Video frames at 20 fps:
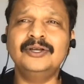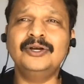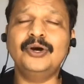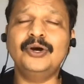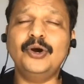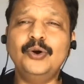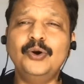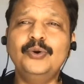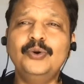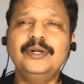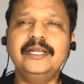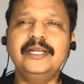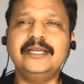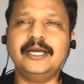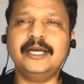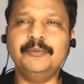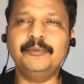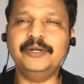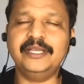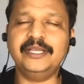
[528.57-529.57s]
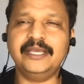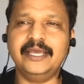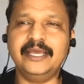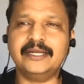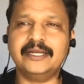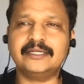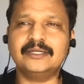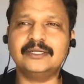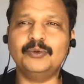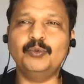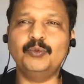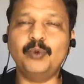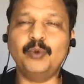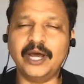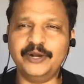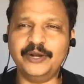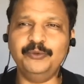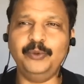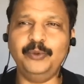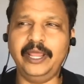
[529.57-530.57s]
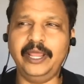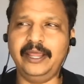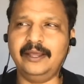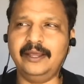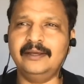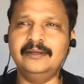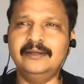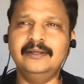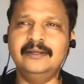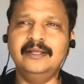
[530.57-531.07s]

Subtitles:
only communicate one way,